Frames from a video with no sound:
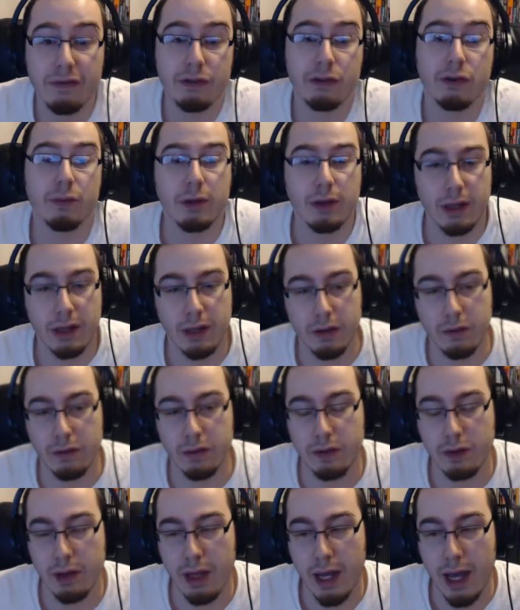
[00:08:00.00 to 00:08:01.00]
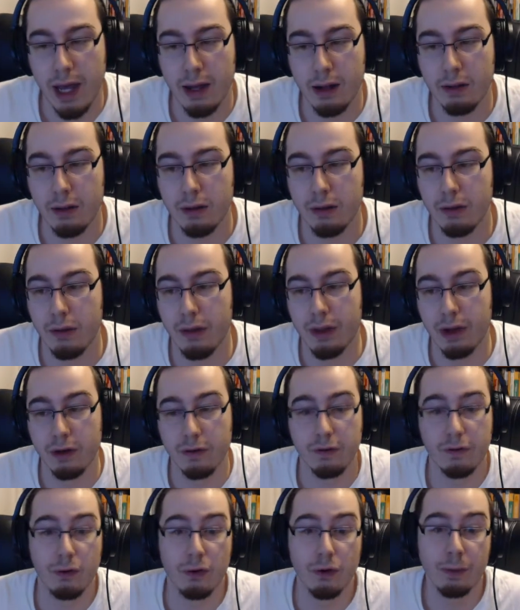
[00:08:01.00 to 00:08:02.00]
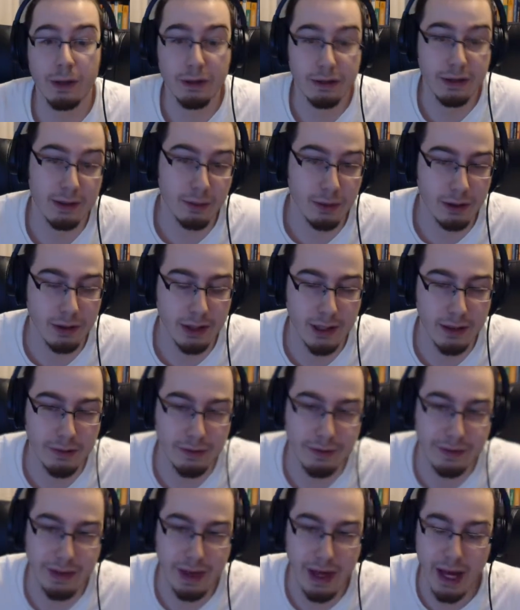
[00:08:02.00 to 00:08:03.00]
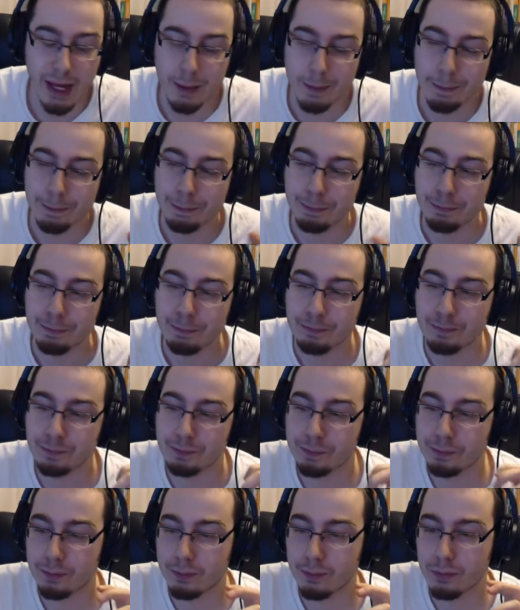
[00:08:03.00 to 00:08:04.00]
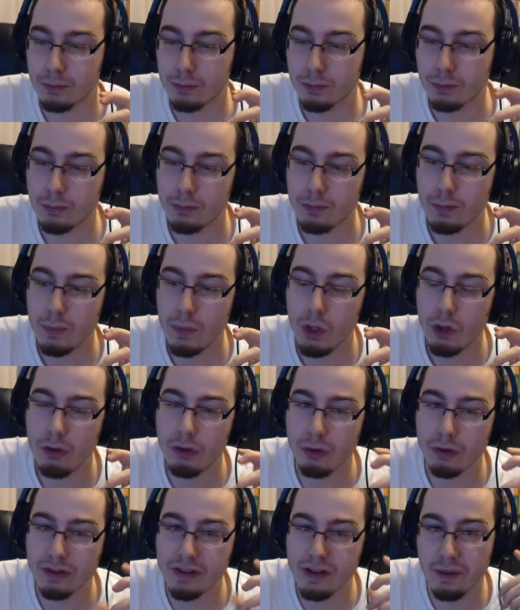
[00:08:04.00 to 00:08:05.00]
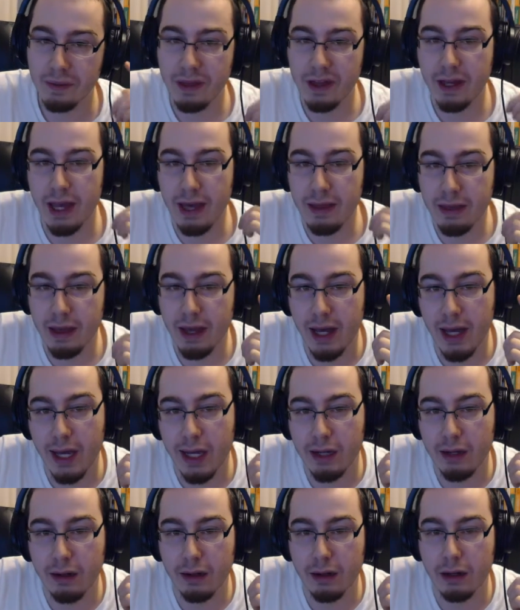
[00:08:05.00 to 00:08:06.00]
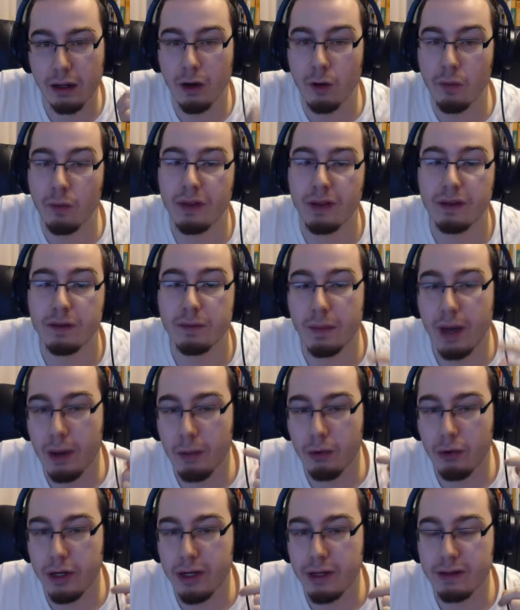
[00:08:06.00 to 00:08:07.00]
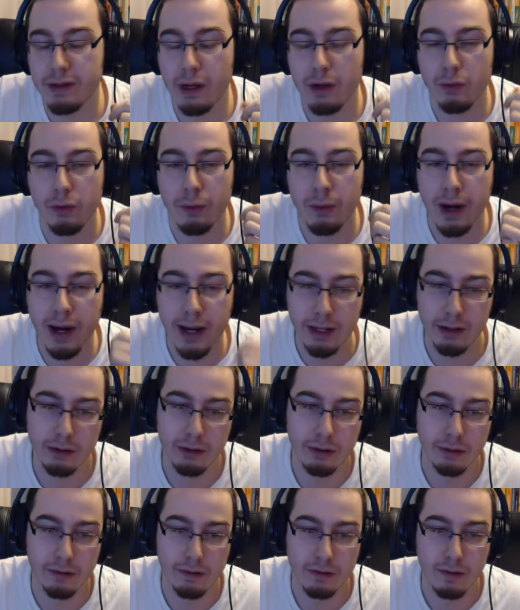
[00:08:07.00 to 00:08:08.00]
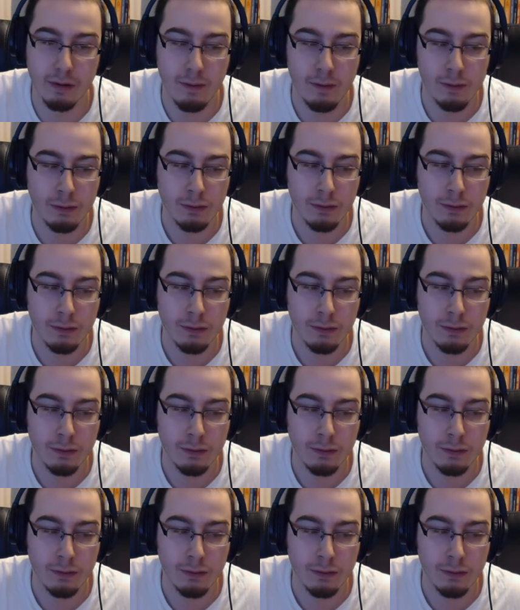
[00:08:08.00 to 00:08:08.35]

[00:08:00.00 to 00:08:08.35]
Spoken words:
governor believes, and therefore Milton believes, that there's something in the head, these memories and reminders